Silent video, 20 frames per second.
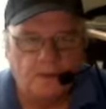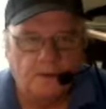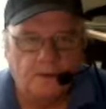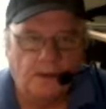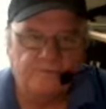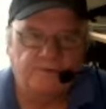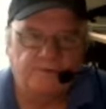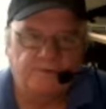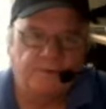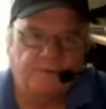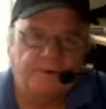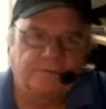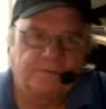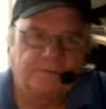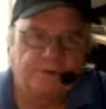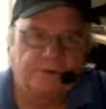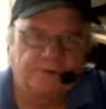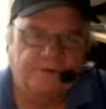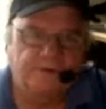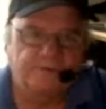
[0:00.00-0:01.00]
Hey everybody,
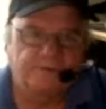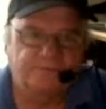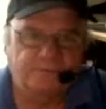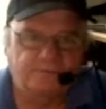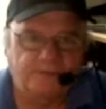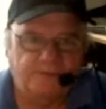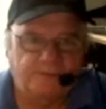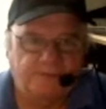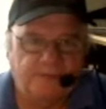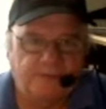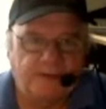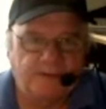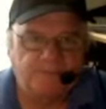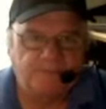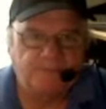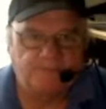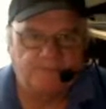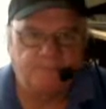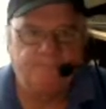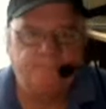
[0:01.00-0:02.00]
Rick Needham from the Big
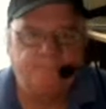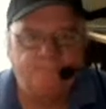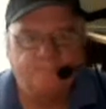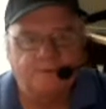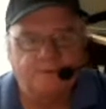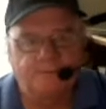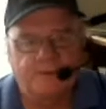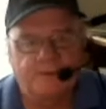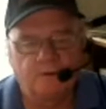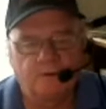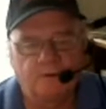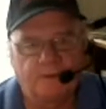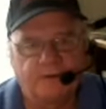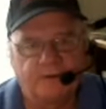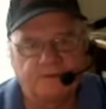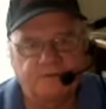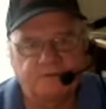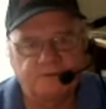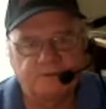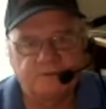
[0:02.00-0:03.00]
M, the
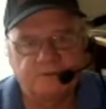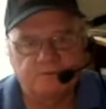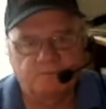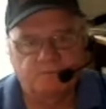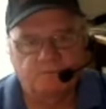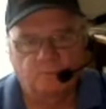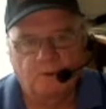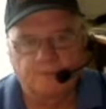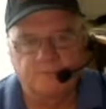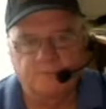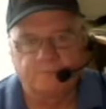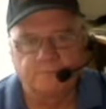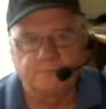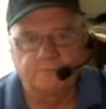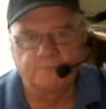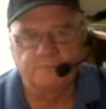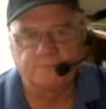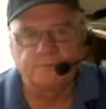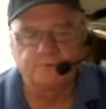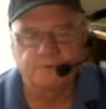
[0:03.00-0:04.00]
Meadowlands, East Rutherford,
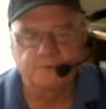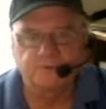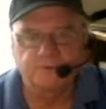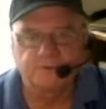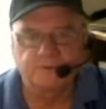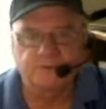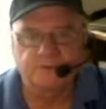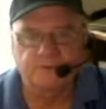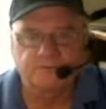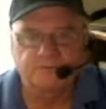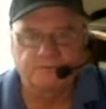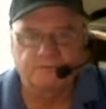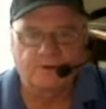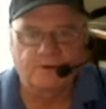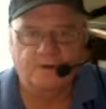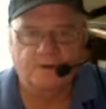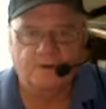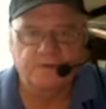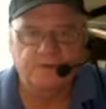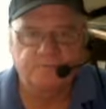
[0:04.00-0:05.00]
New Jersey. It's
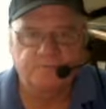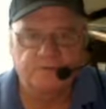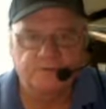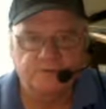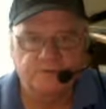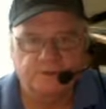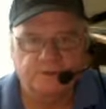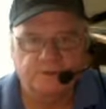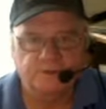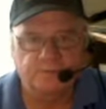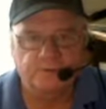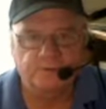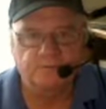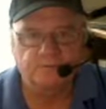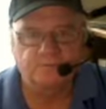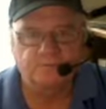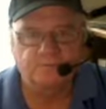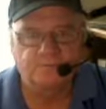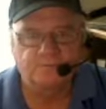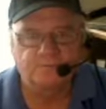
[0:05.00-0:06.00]
Friday evening, January the
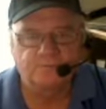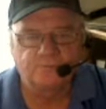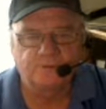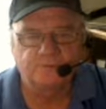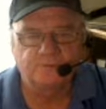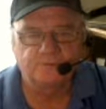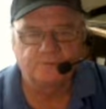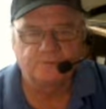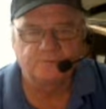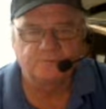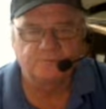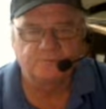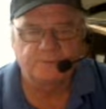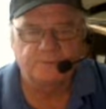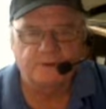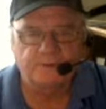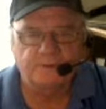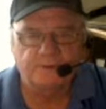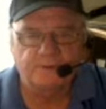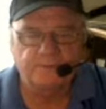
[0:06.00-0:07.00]
4th, and this is
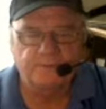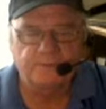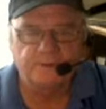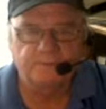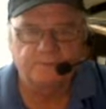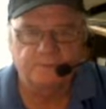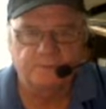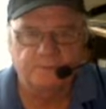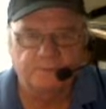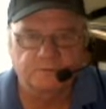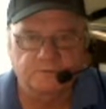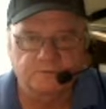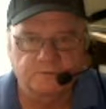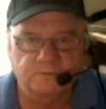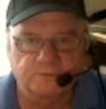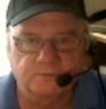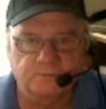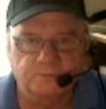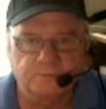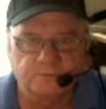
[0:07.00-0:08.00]
my Equibase Winter
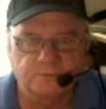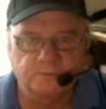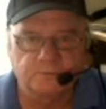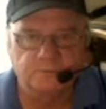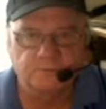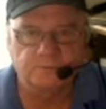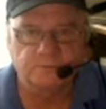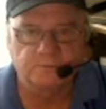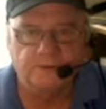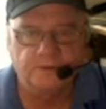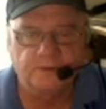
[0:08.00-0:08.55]
Circle YouTube.